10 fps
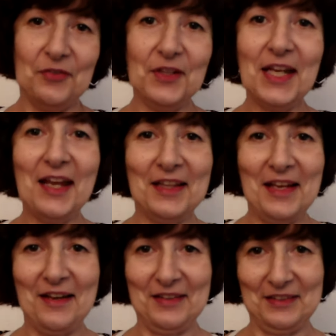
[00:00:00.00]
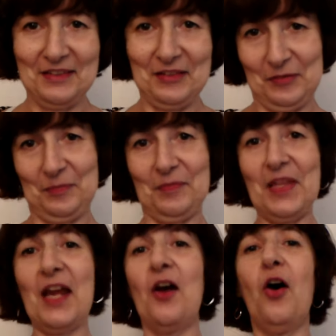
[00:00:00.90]
forget that.
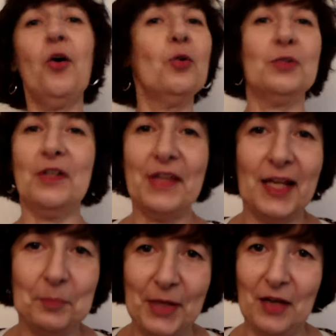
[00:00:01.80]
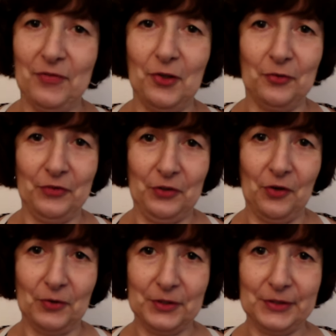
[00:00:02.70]
They're older than Pavlov's
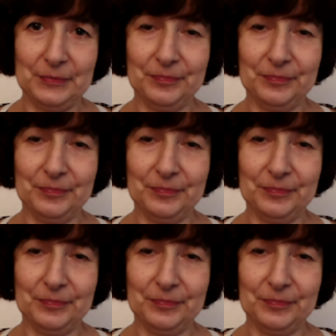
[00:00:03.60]
dog.